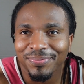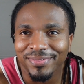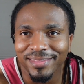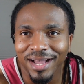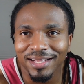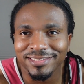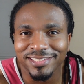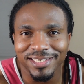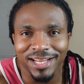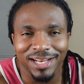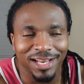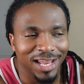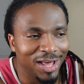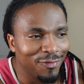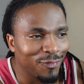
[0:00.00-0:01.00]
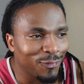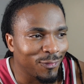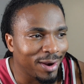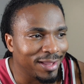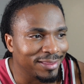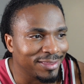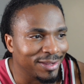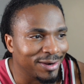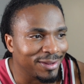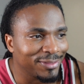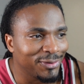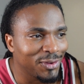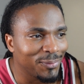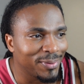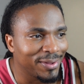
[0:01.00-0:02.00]
not to that level right there.
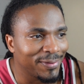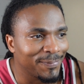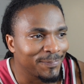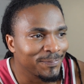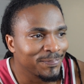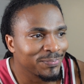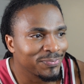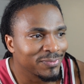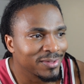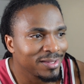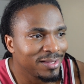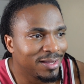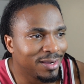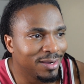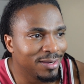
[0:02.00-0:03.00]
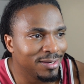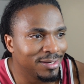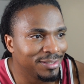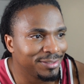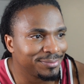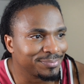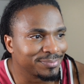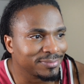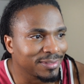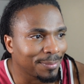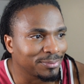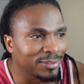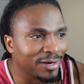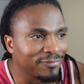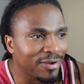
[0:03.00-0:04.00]
You know what I mean?
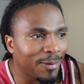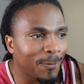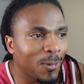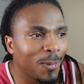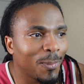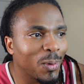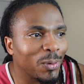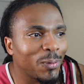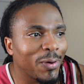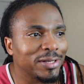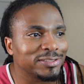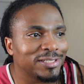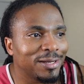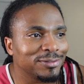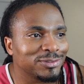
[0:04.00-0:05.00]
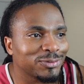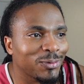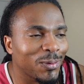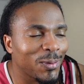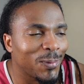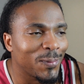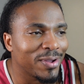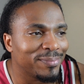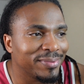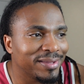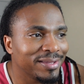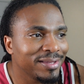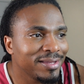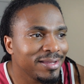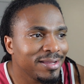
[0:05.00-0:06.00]
I'm trying to find one more question, y'all. Scroll with
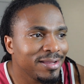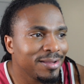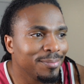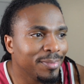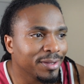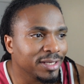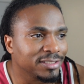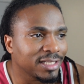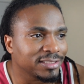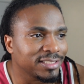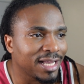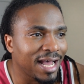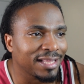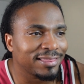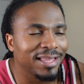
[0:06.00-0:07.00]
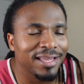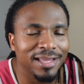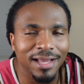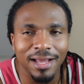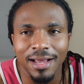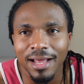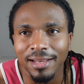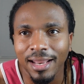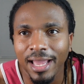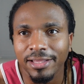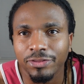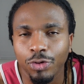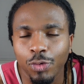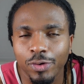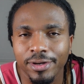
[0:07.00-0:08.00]
me. Because like I said, I think I, I
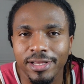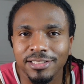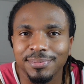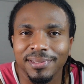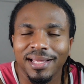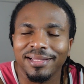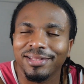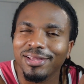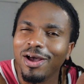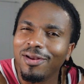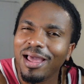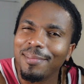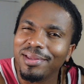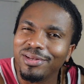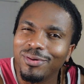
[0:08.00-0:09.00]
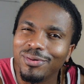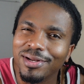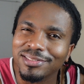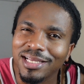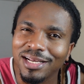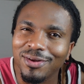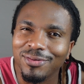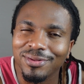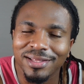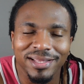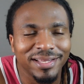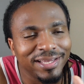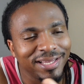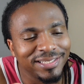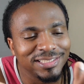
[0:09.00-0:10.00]
like doing this, but like, do y'all like me doing this? I don't,
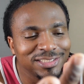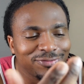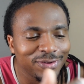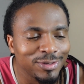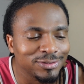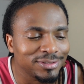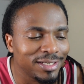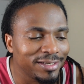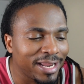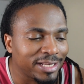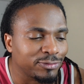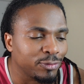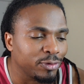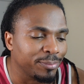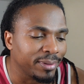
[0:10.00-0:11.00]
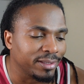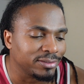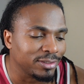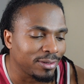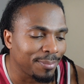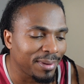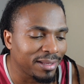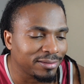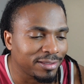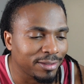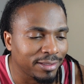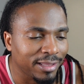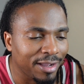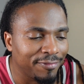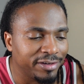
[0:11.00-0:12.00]
it just feels unnatural to me. So I might
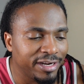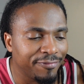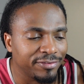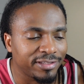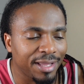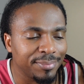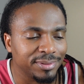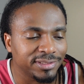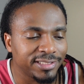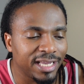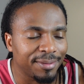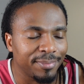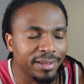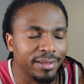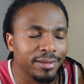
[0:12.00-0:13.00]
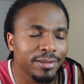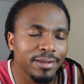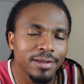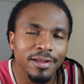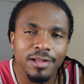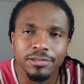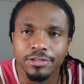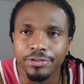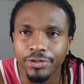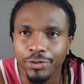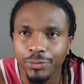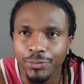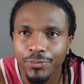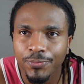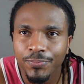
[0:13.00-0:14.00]
th think of a different type of segment to
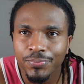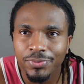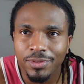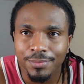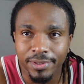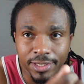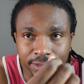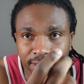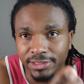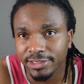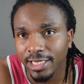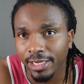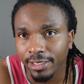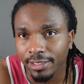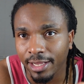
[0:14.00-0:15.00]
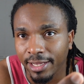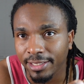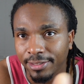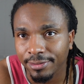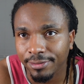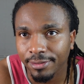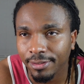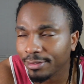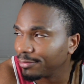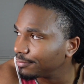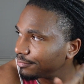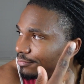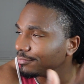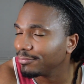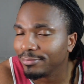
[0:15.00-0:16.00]
do because this is kind of like
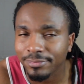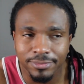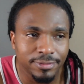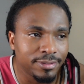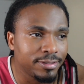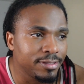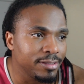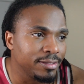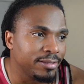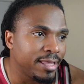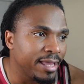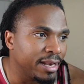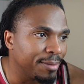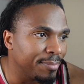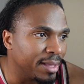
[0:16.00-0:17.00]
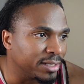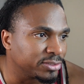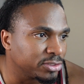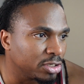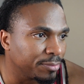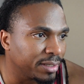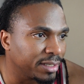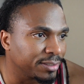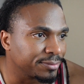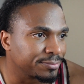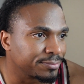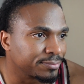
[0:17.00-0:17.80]
kidding, and miss, you know what I mean?